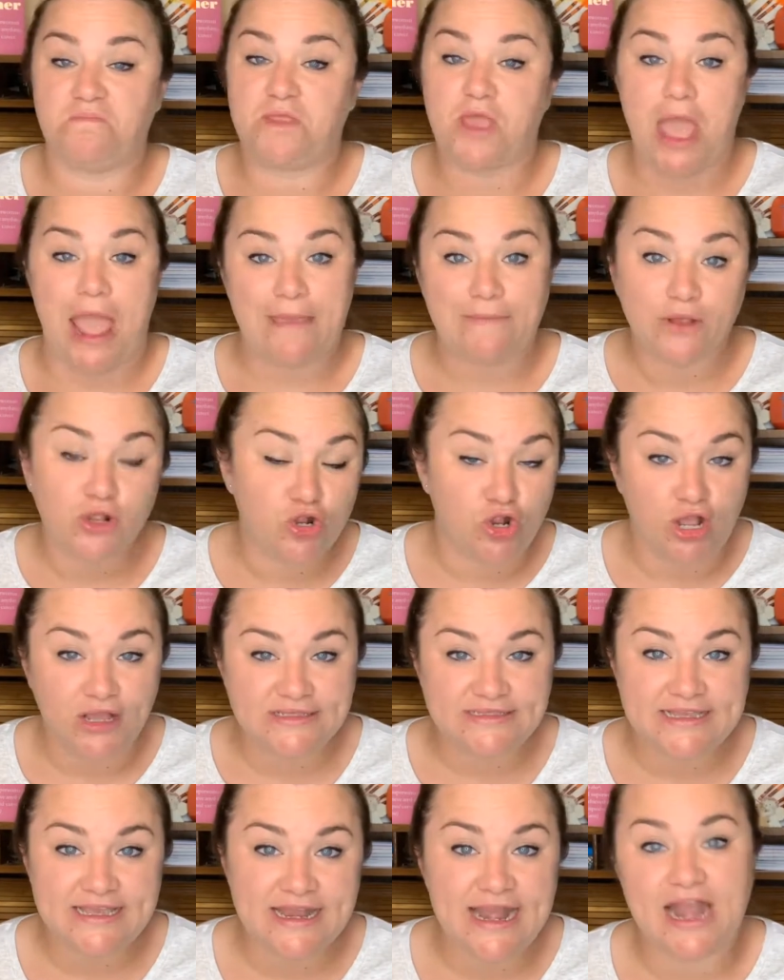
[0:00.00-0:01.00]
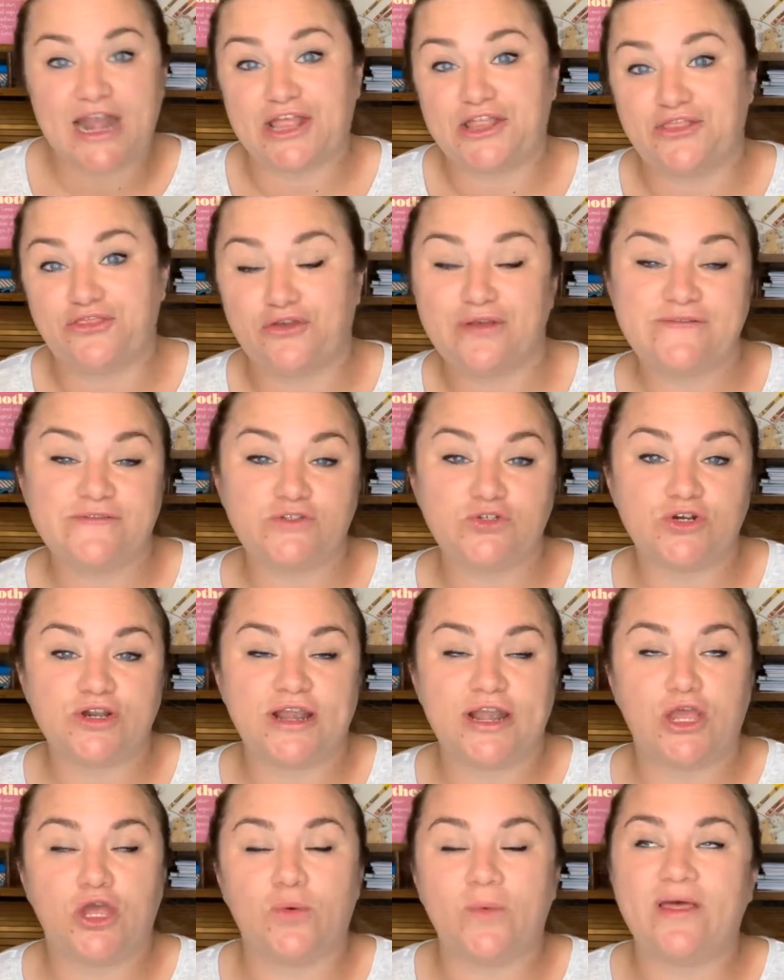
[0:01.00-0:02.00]
came across it at a thrift store
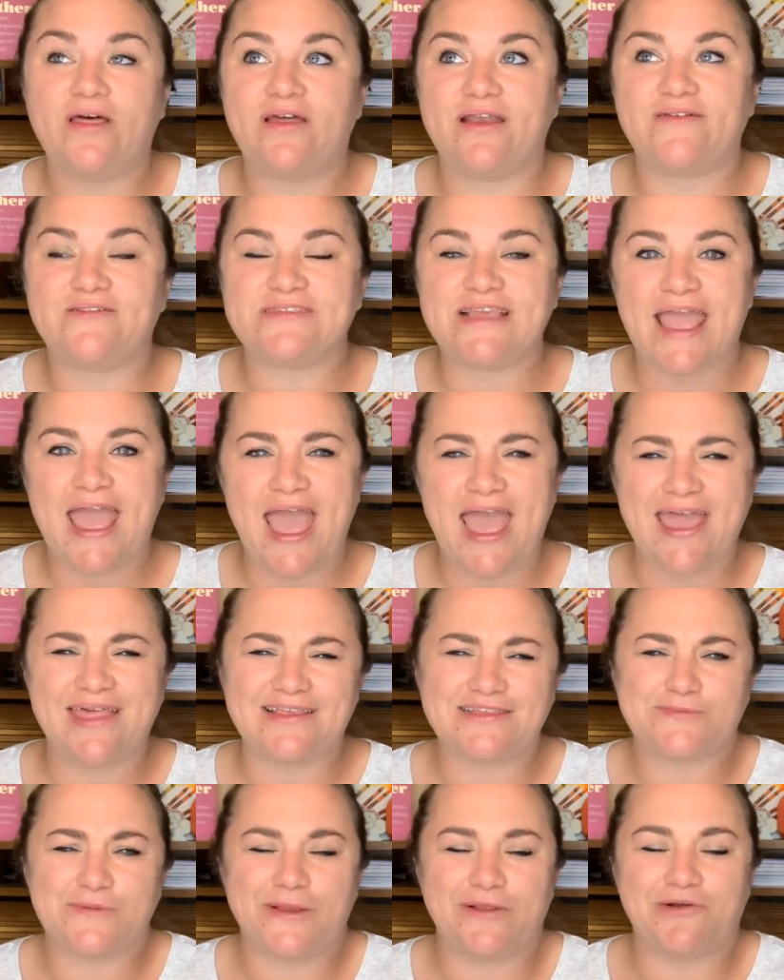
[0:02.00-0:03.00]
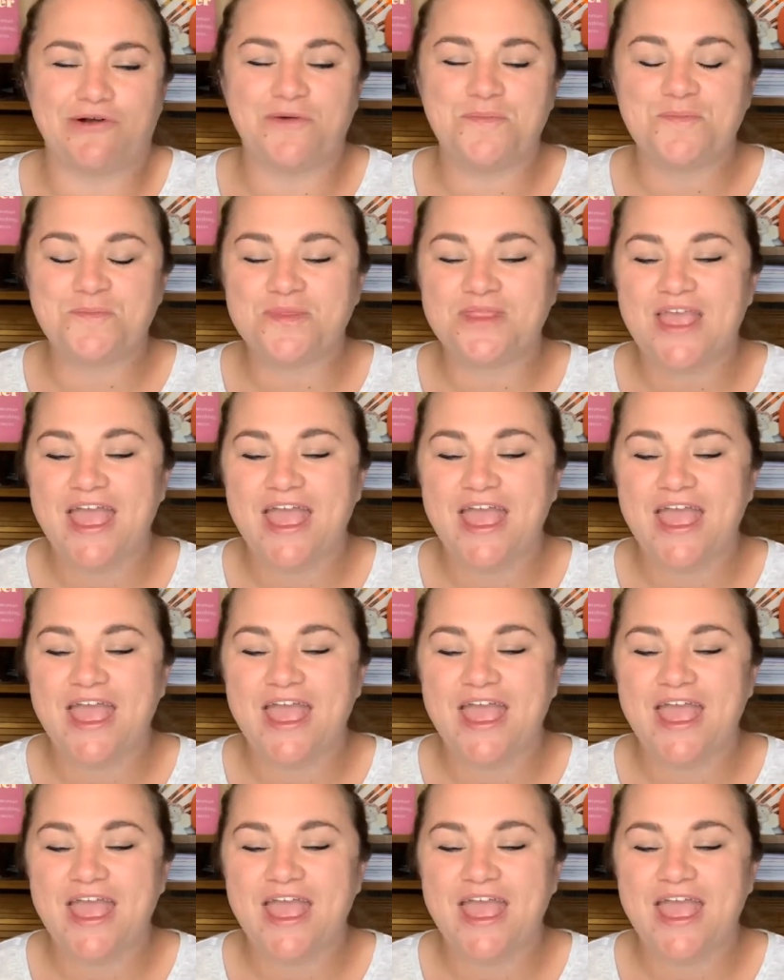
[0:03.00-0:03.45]
at Goodwill and I was like, hey, this is pretty cool.